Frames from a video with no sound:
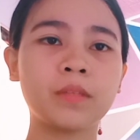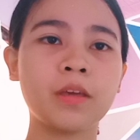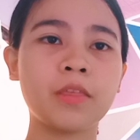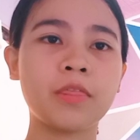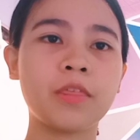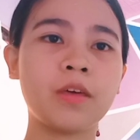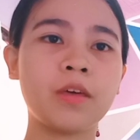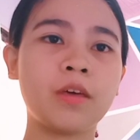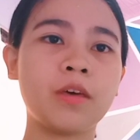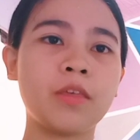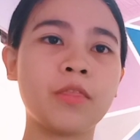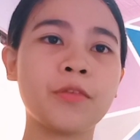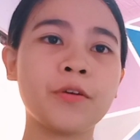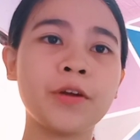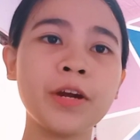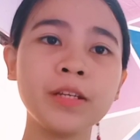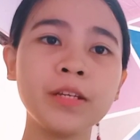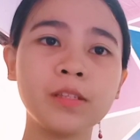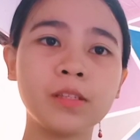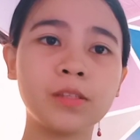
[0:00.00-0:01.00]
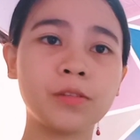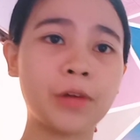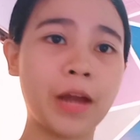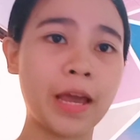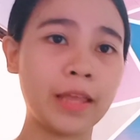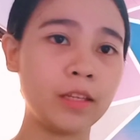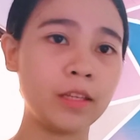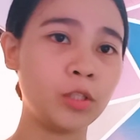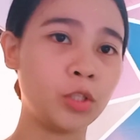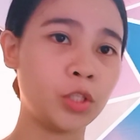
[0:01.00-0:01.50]
the third
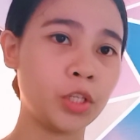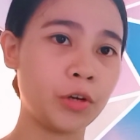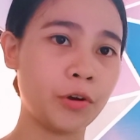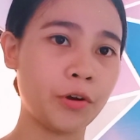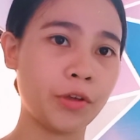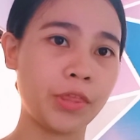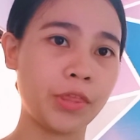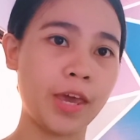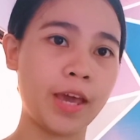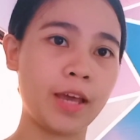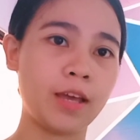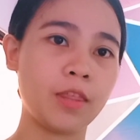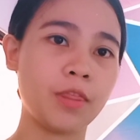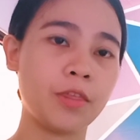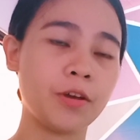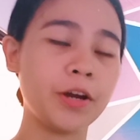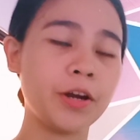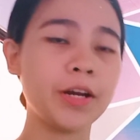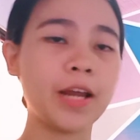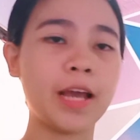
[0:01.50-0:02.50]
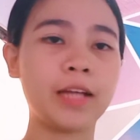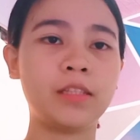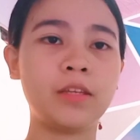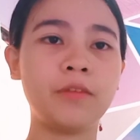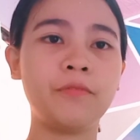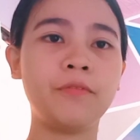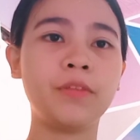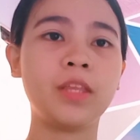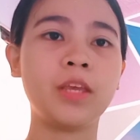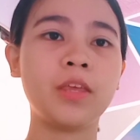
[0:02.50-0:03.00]
strategy or the third
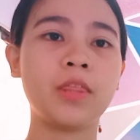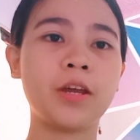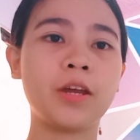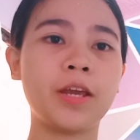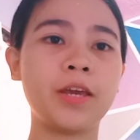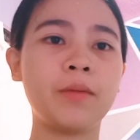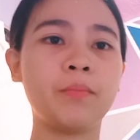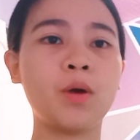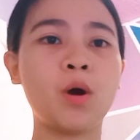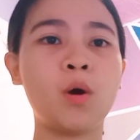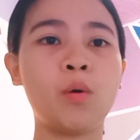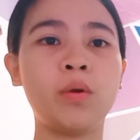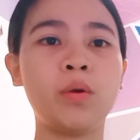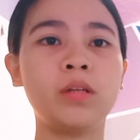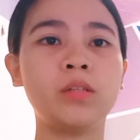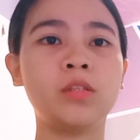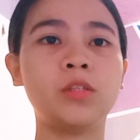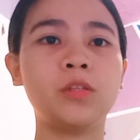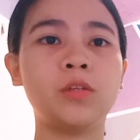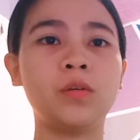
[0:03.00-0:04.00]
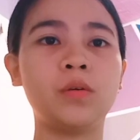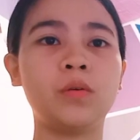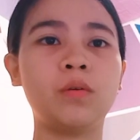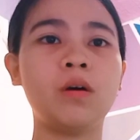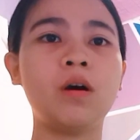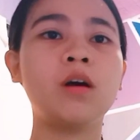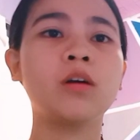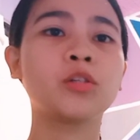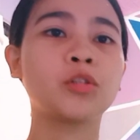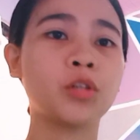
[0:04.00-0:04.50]
activity that I am going to
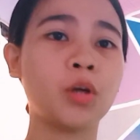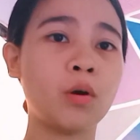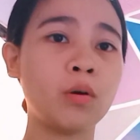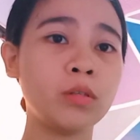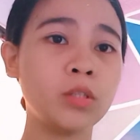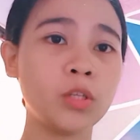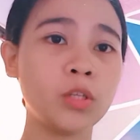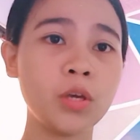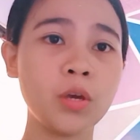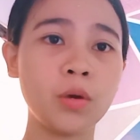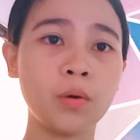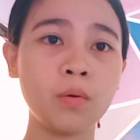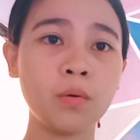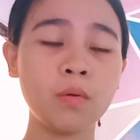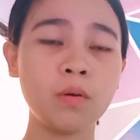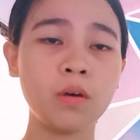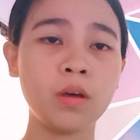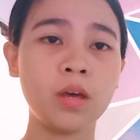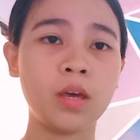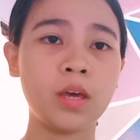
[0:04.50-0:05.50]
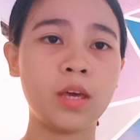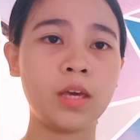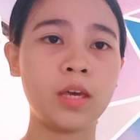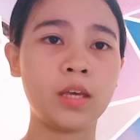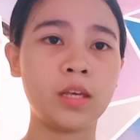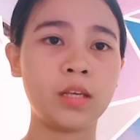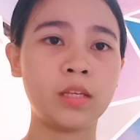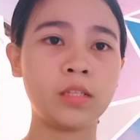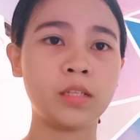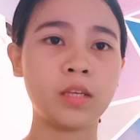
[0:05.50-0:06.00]
show to you
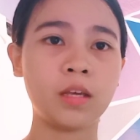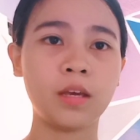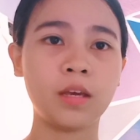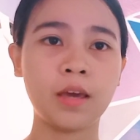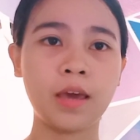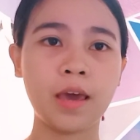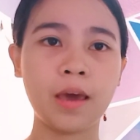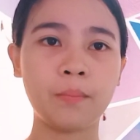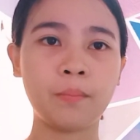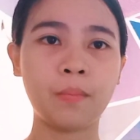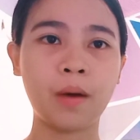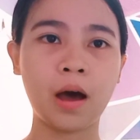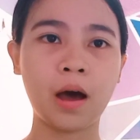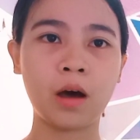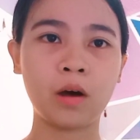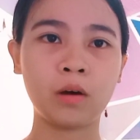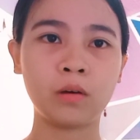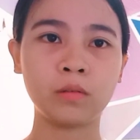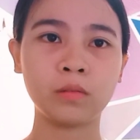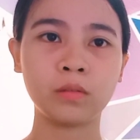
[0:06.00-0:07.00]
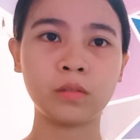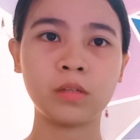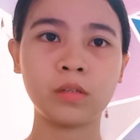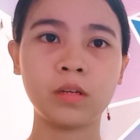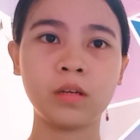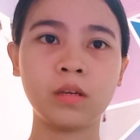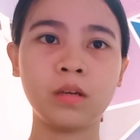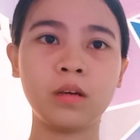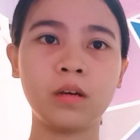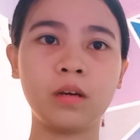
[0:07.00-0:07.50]
is about
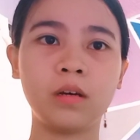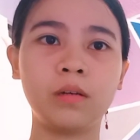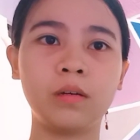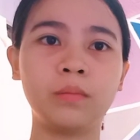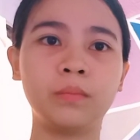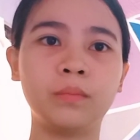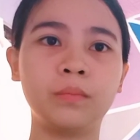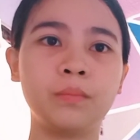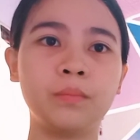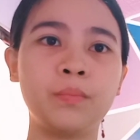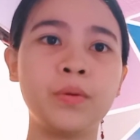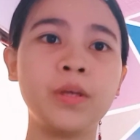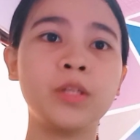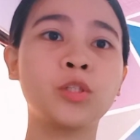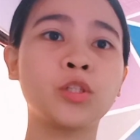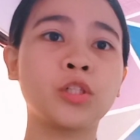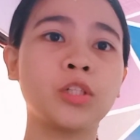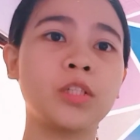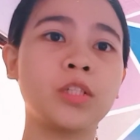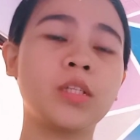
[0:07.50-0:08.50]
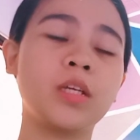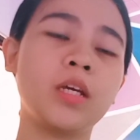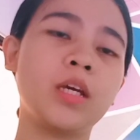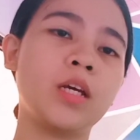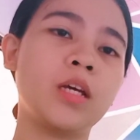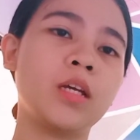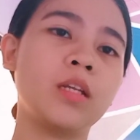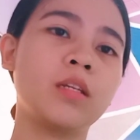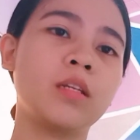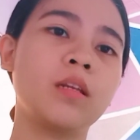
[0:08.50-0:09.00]
pictures.
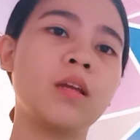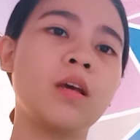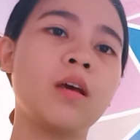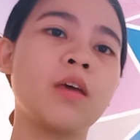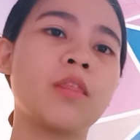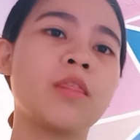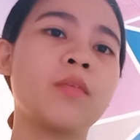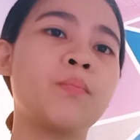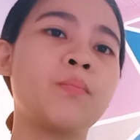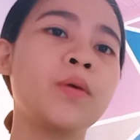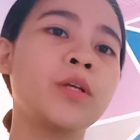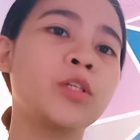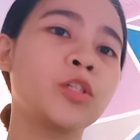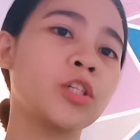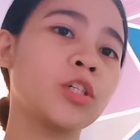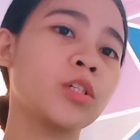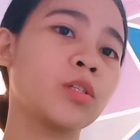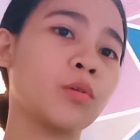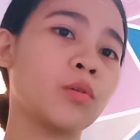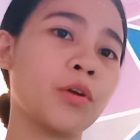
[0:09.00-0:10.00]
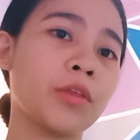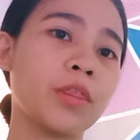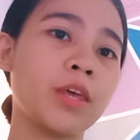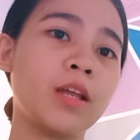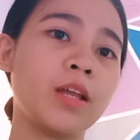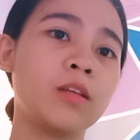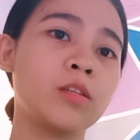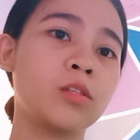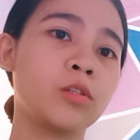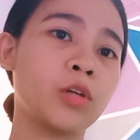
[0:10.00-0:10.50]
The pictures or the
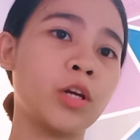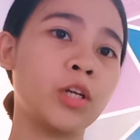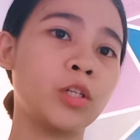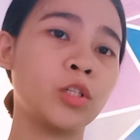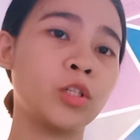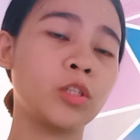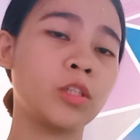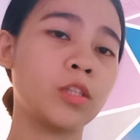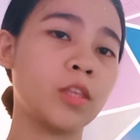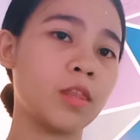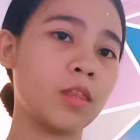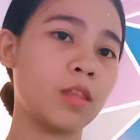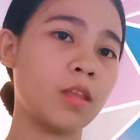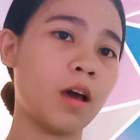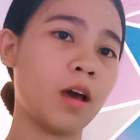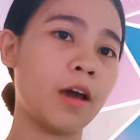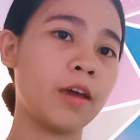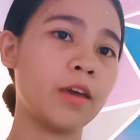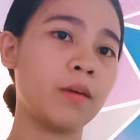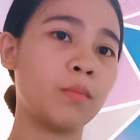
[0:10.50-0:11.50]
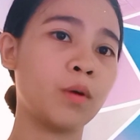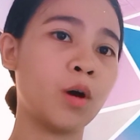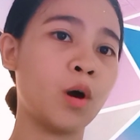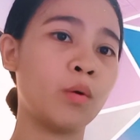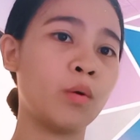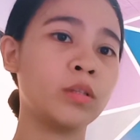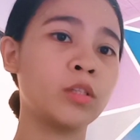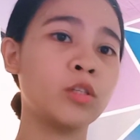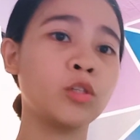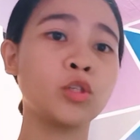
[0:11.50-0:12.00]
illustrations that I am
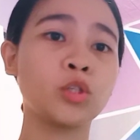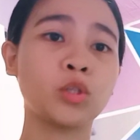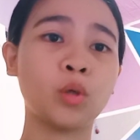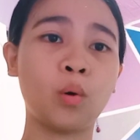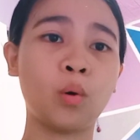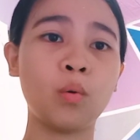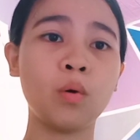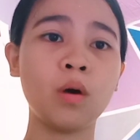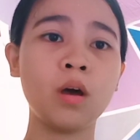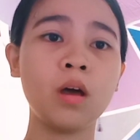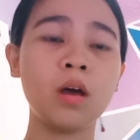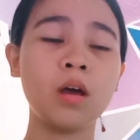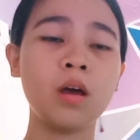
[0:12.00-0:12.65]
going to show